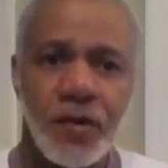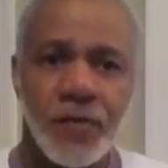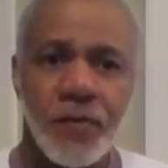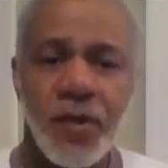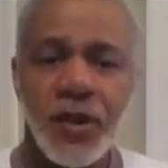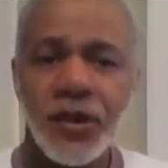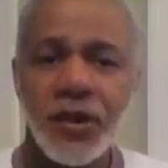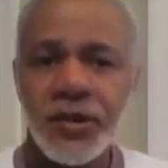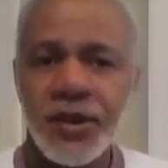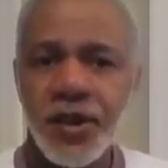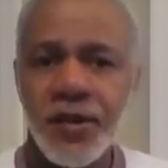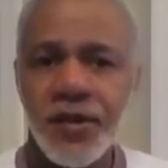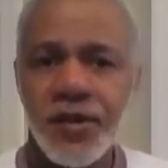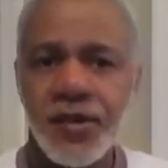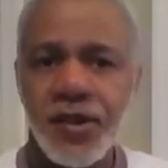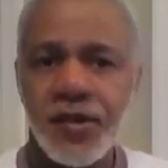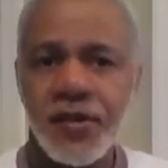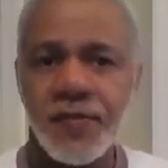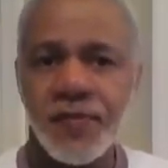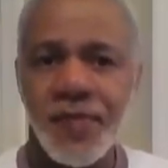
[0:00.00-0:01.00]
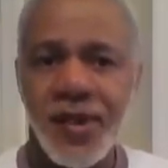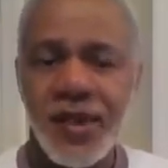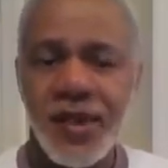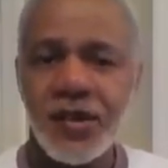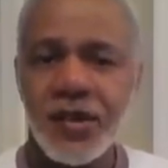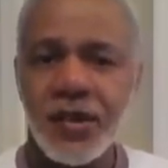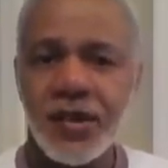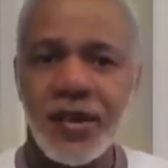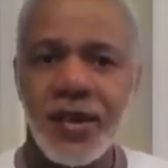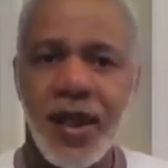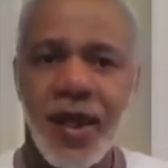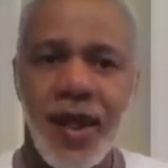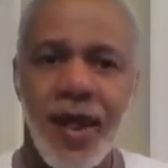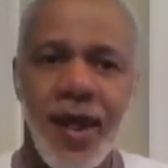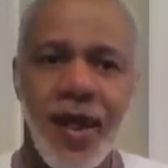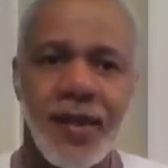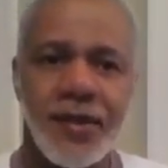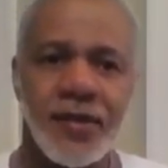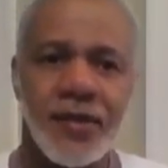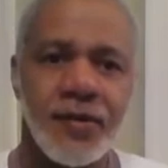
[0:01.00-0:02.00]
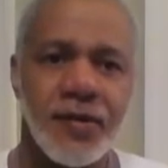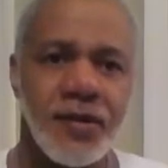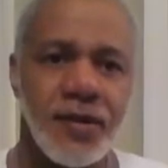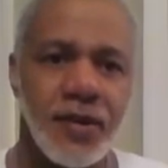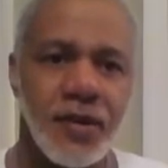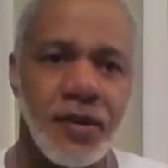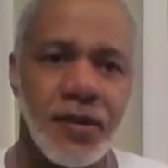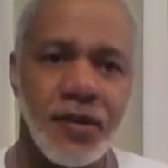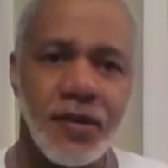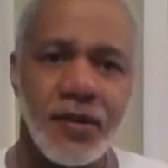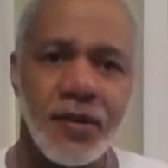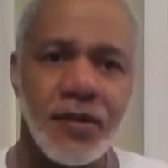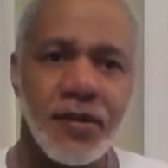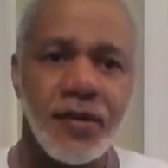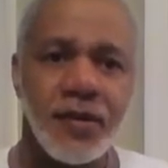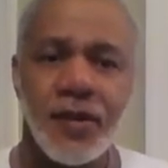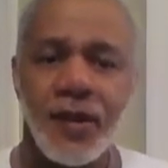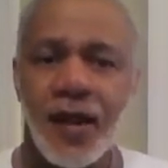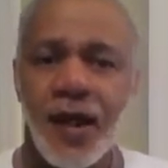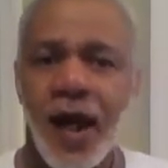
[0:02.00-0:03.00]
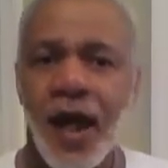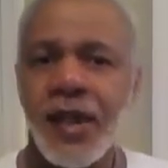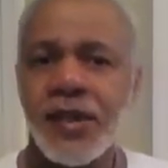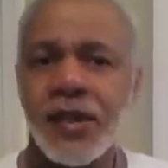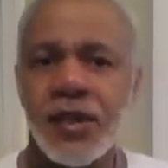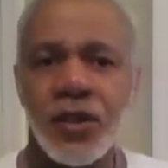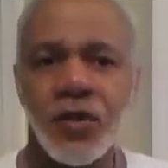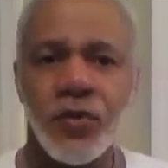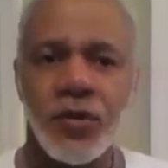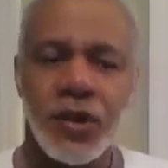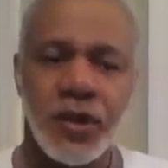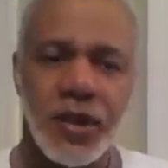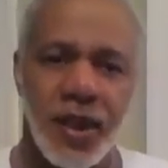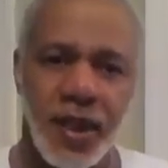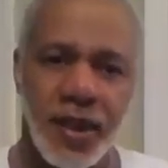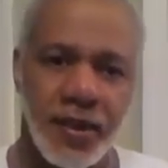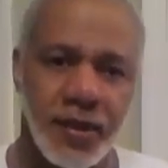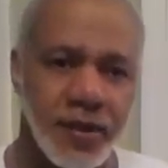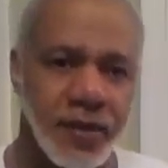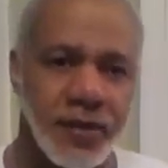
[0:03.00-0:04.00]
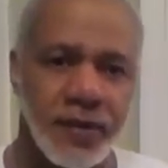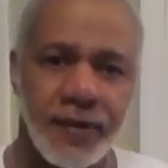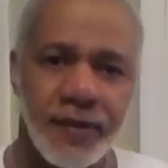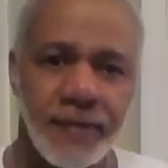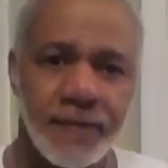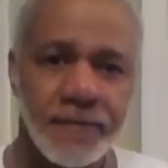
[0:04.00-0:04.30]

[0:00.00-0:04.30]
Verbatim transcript: The military just basically added the icing on the cake.